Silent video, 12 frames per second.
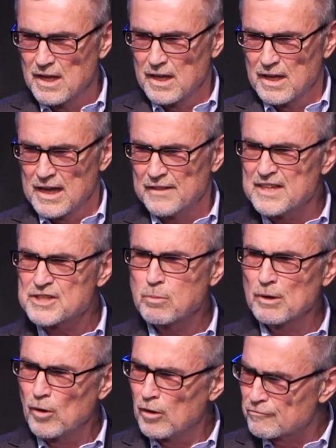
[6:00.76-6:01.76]
And this went
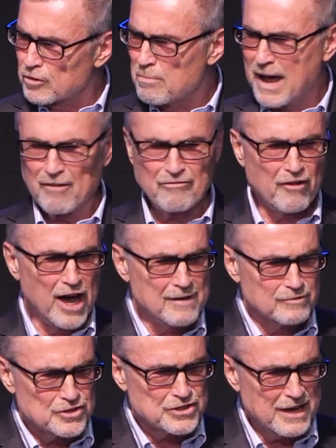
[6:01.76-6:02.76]
on for about 5 or
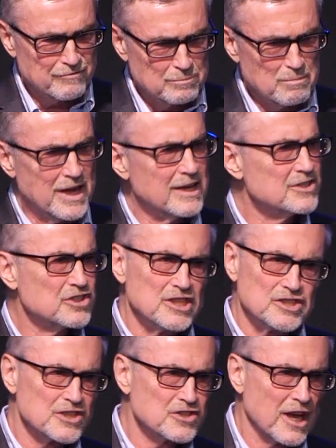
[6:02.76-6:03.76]
7 minutes. He
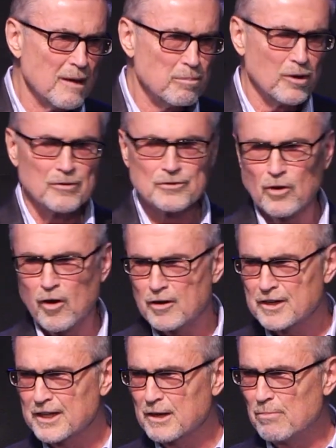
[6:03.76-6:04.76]
just kept on
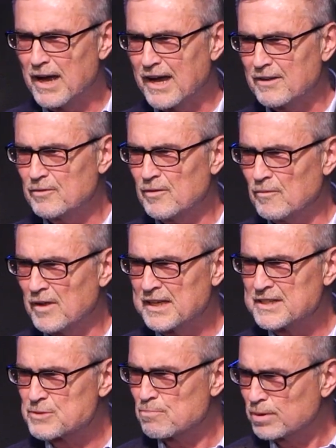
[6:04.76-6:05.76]
talking about
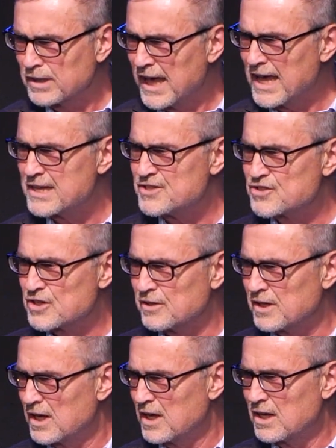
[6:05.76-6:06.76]
his plans and
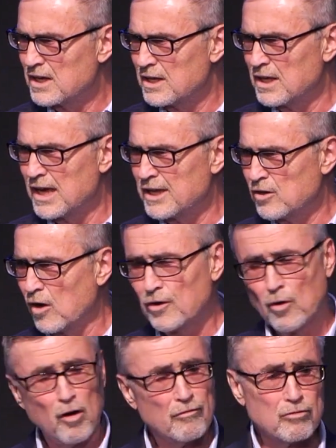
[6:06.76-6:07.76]

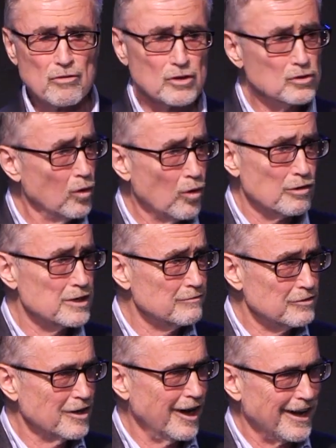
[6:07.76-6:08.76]
all for the glory of
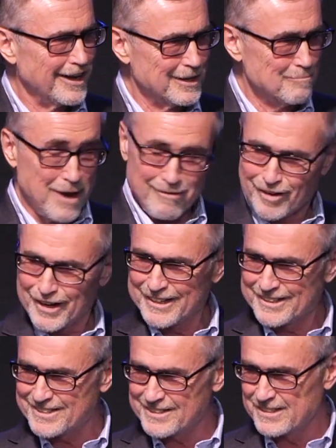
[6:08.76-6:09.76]
God. Am I
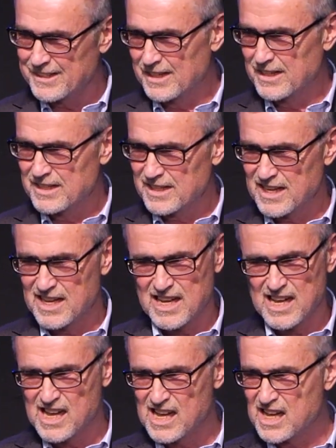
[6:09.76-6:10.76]
right?
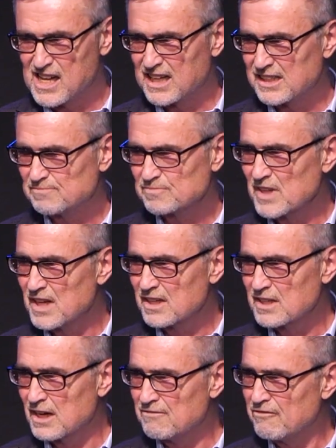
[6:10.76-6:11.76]
Ah,
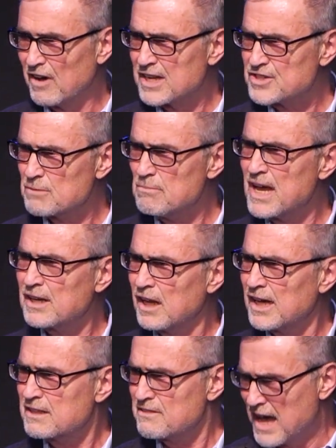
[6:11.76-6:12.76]
God finds a man
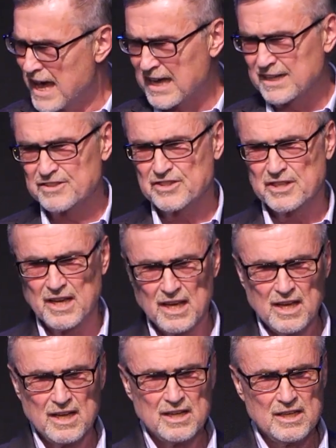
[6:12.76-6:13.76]
like that.
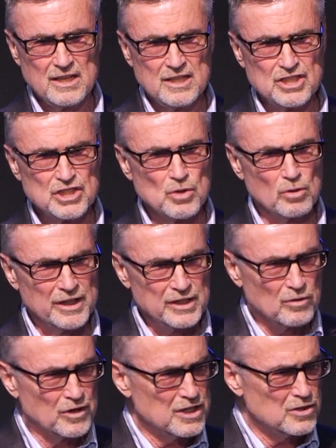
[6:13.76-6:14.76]
He's surely
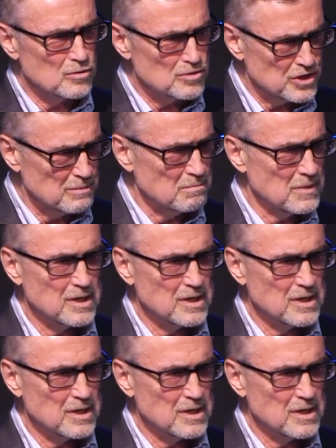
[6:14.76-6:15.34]
going to use him.